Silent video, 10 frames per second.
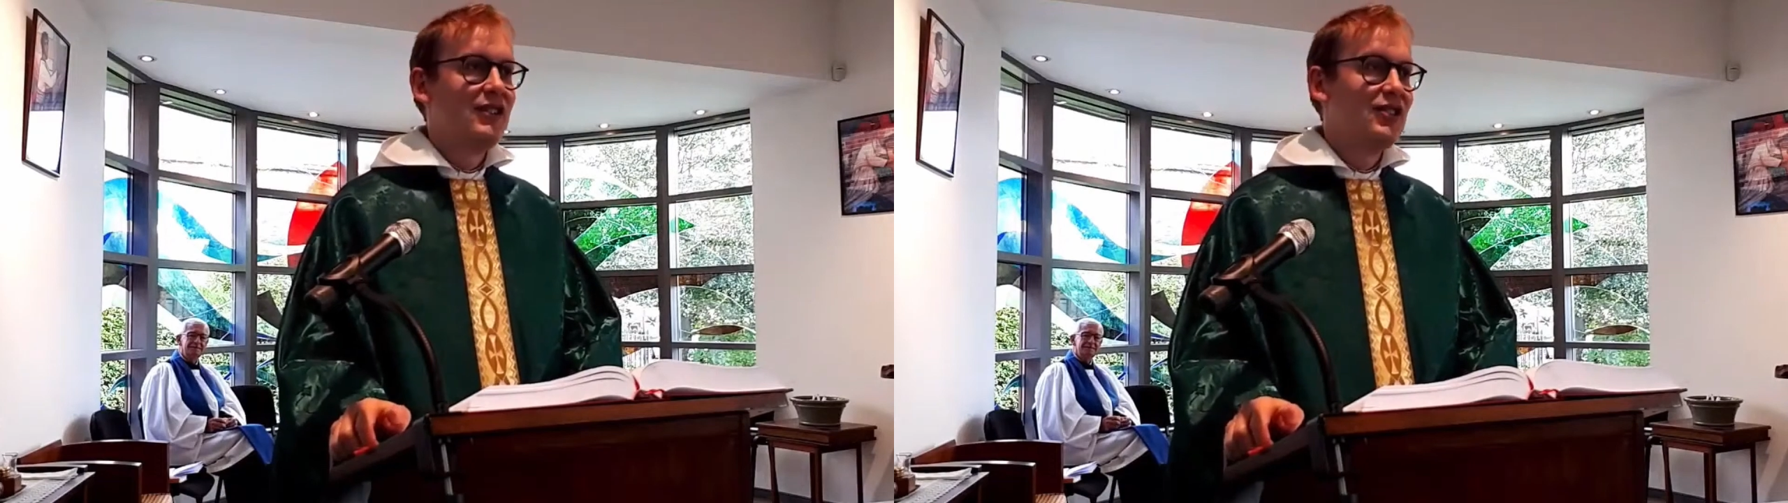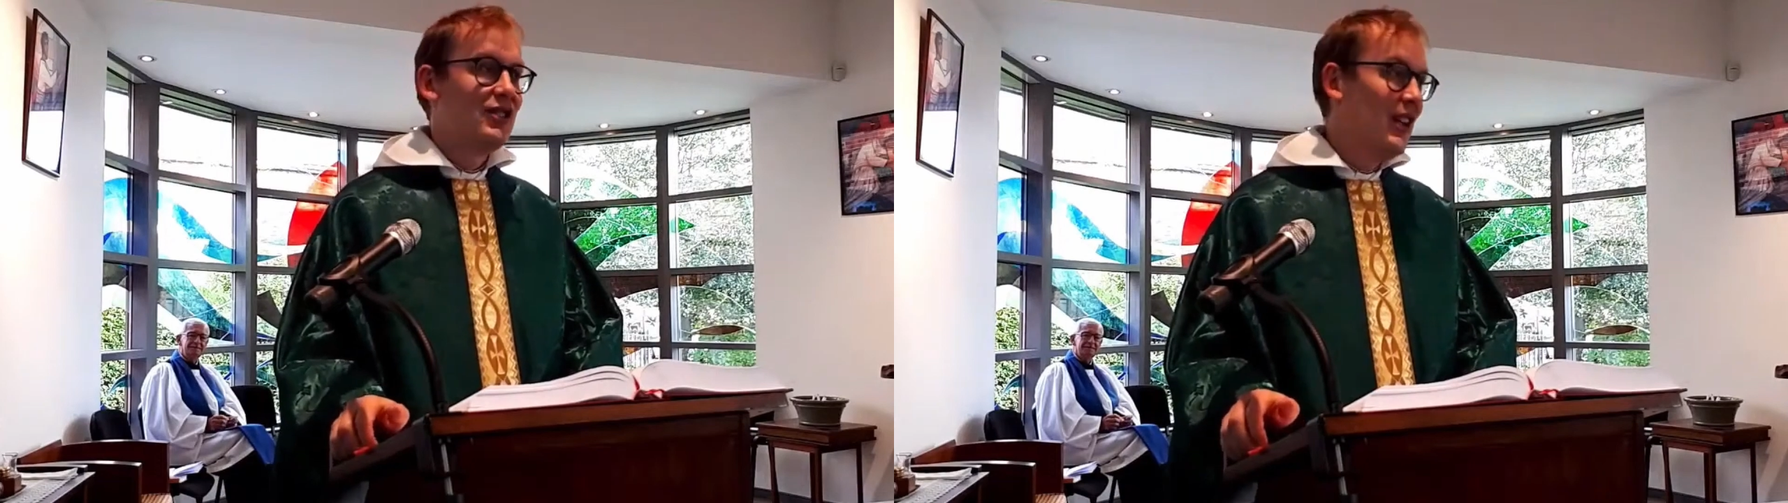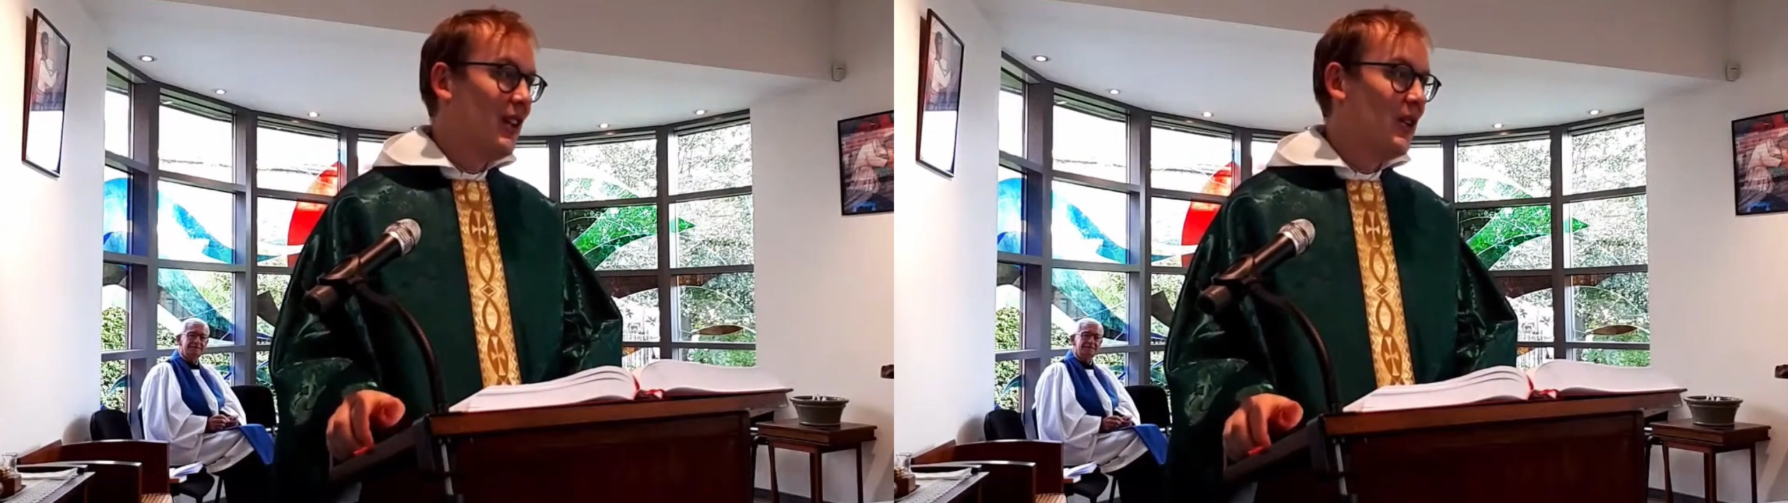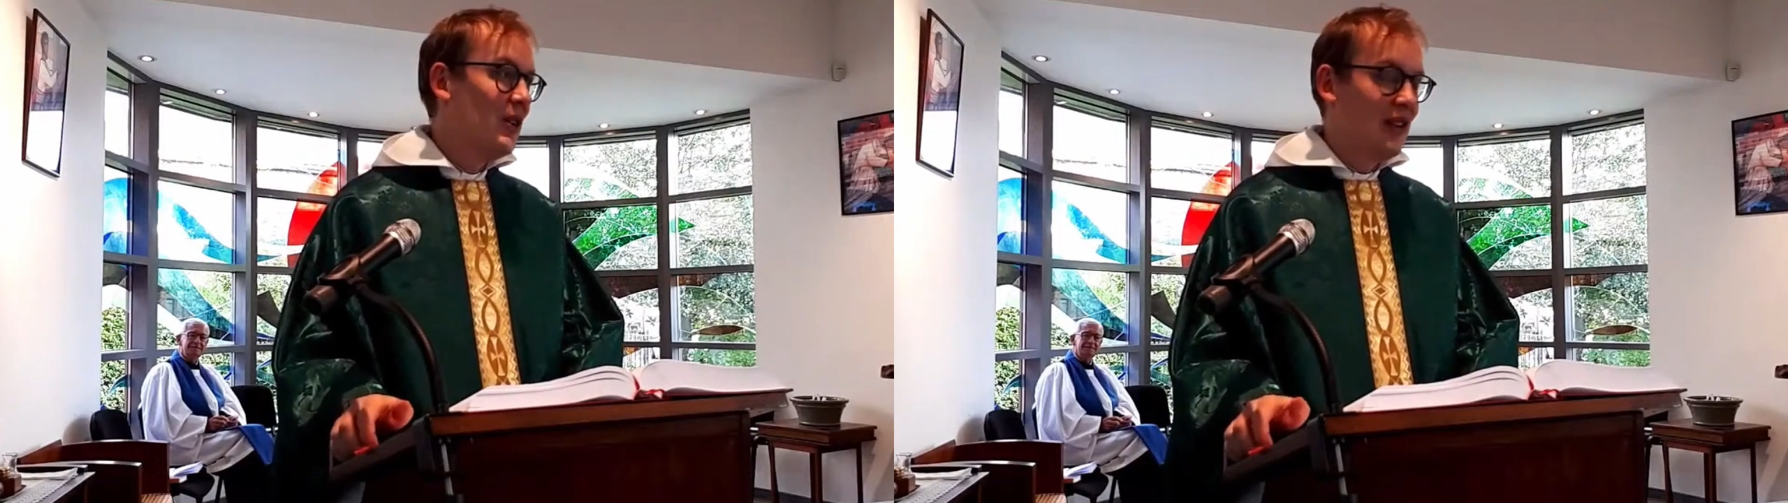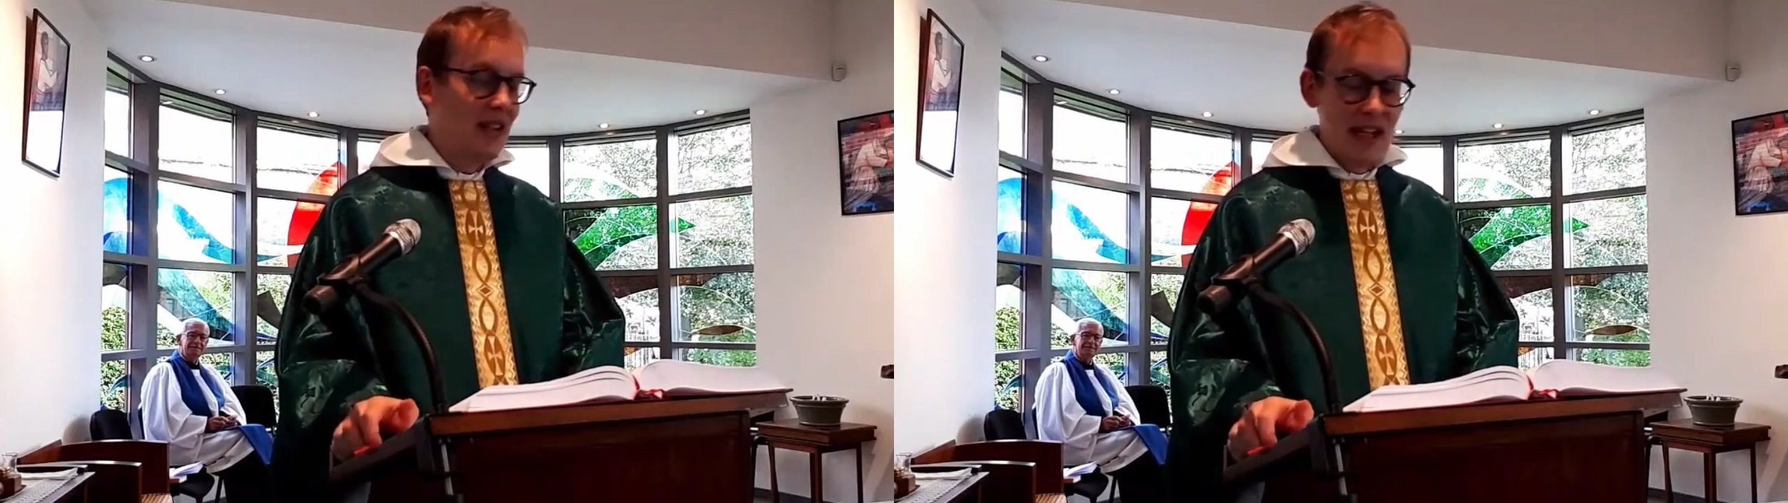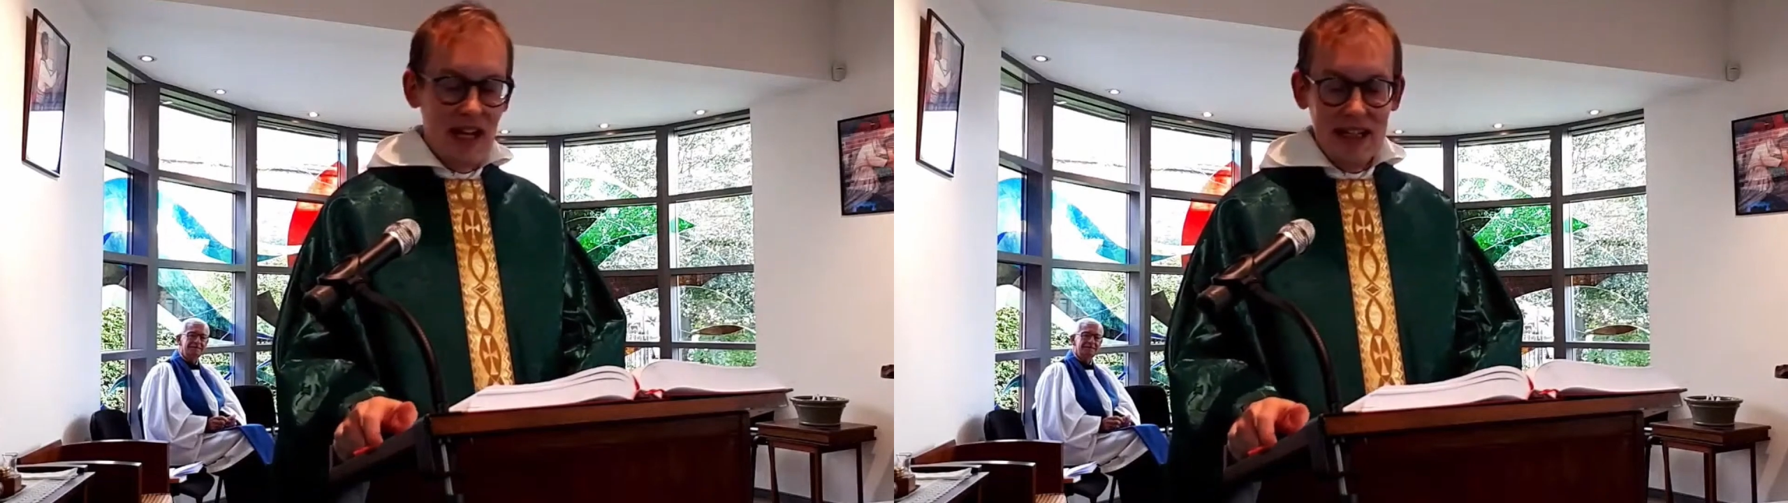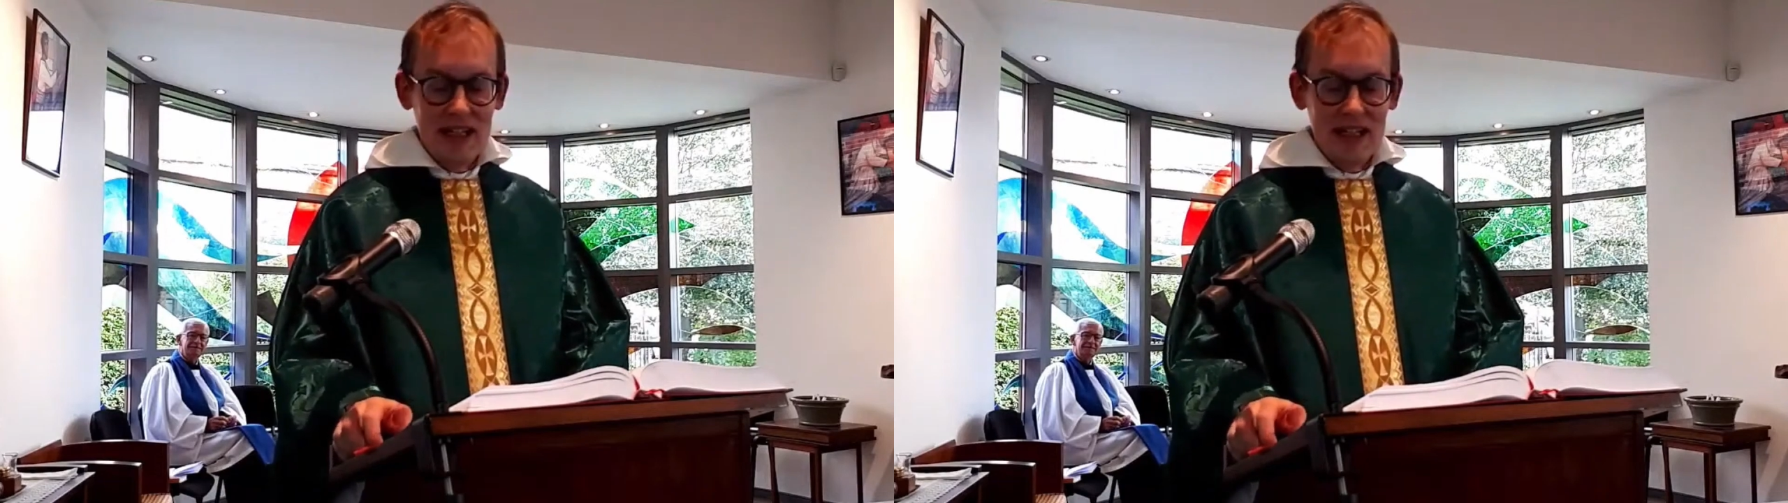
still